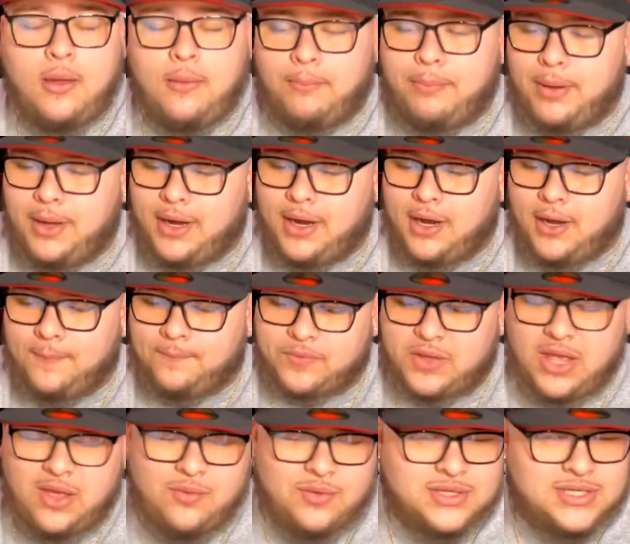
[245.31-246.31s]
But
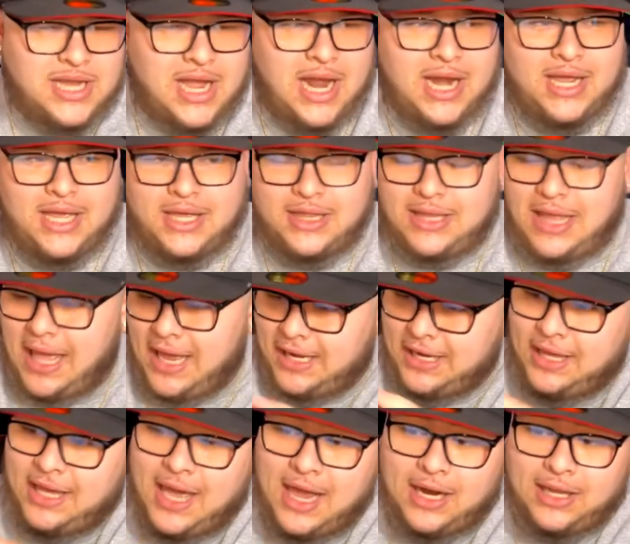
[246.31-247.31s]
he was kind of in that,
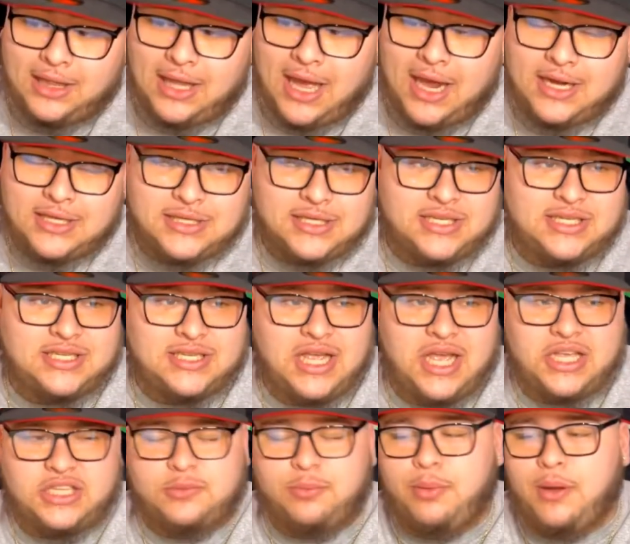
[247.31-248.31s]
and he had a lot of
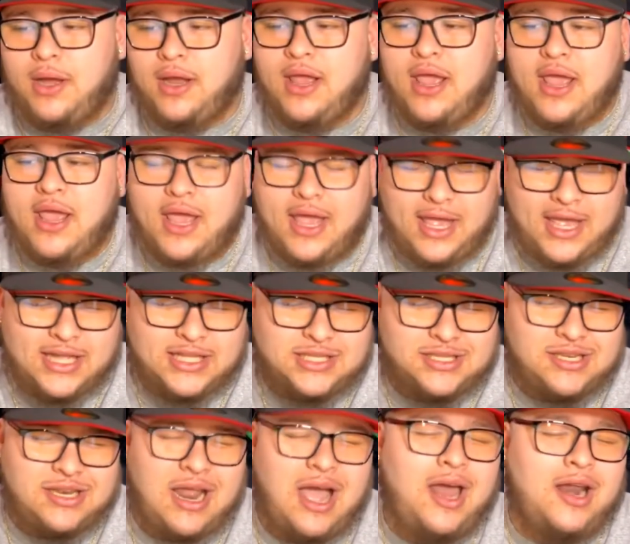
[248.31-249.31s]
success, but it's
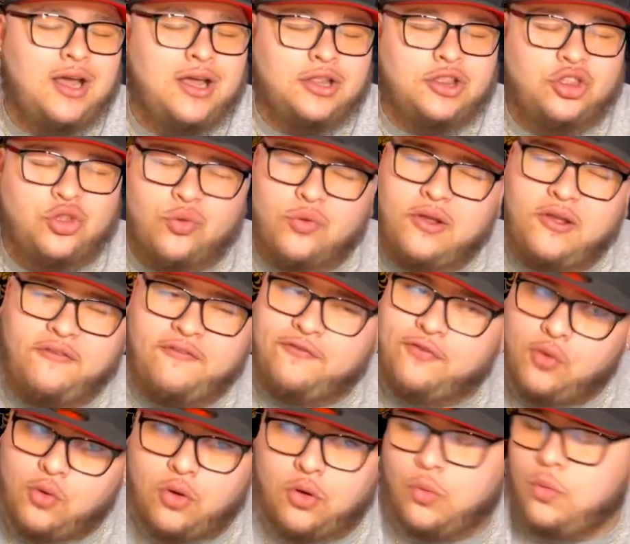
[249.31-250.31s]
not a
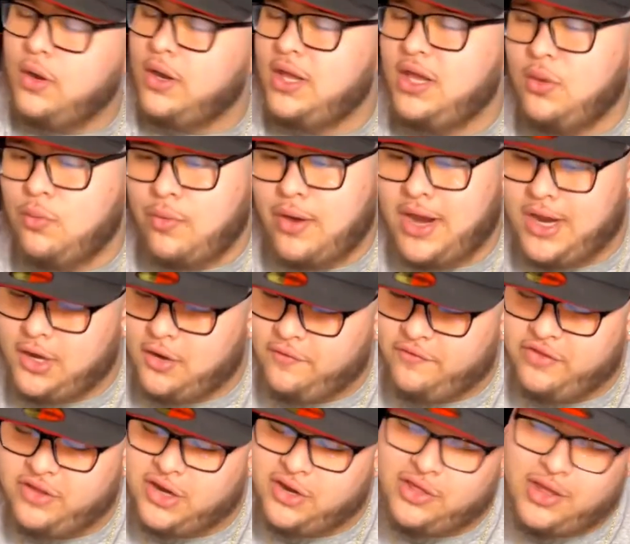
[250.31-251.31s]
3-4 what he ran
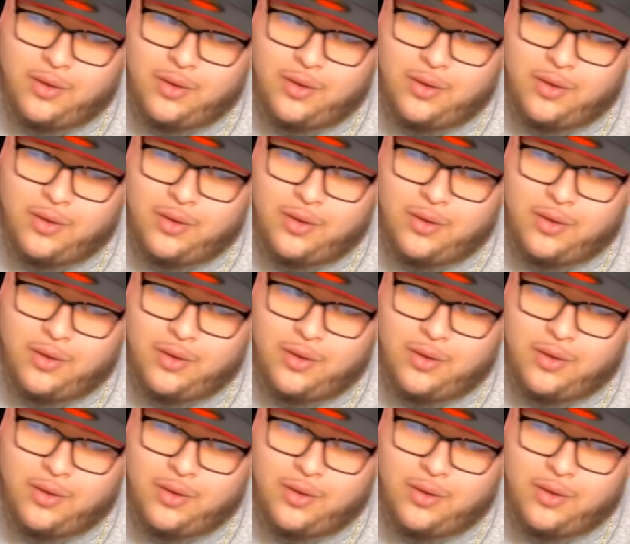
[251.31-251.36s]
over there.